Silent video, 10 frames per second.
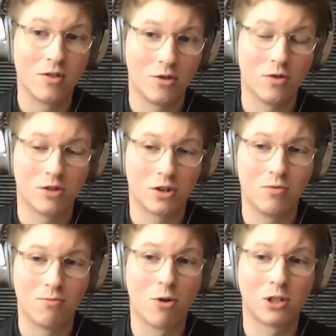
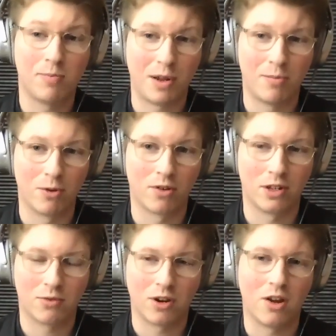To most people,
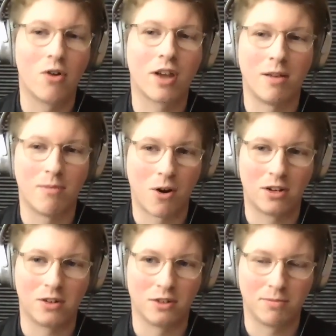it's free. Okay,
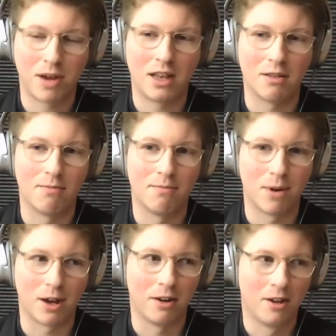marketers pay them,
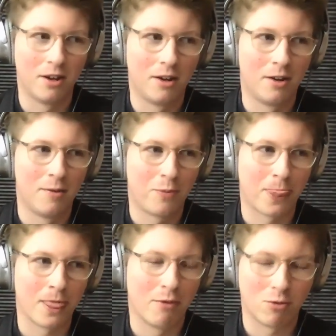but
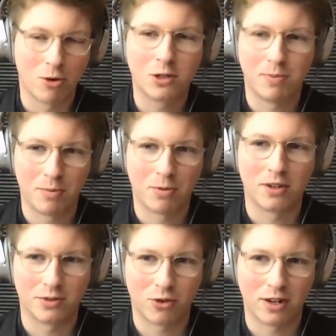for most people,
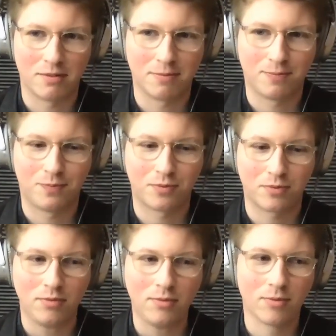it's free.
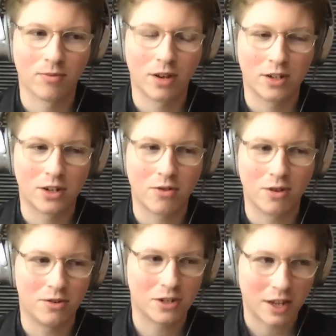So
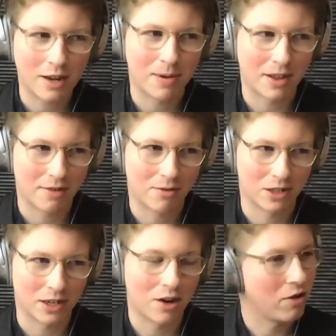you just think about that for a
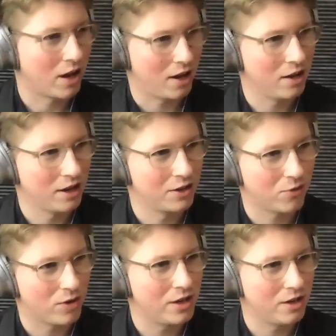second. Okay, it's
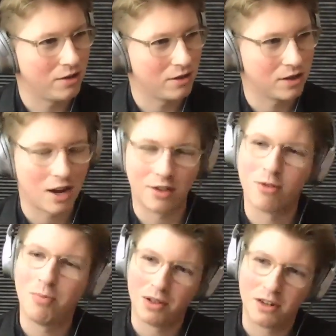free to use, and they're
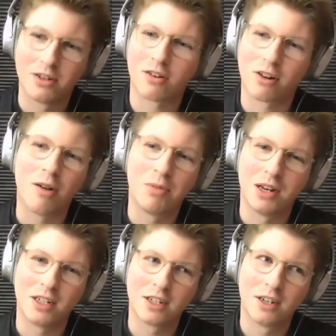billion-dollar
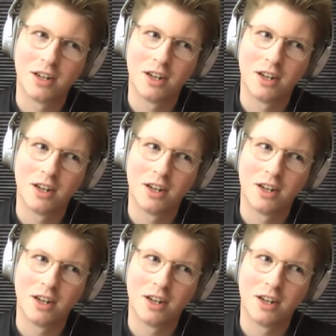companies.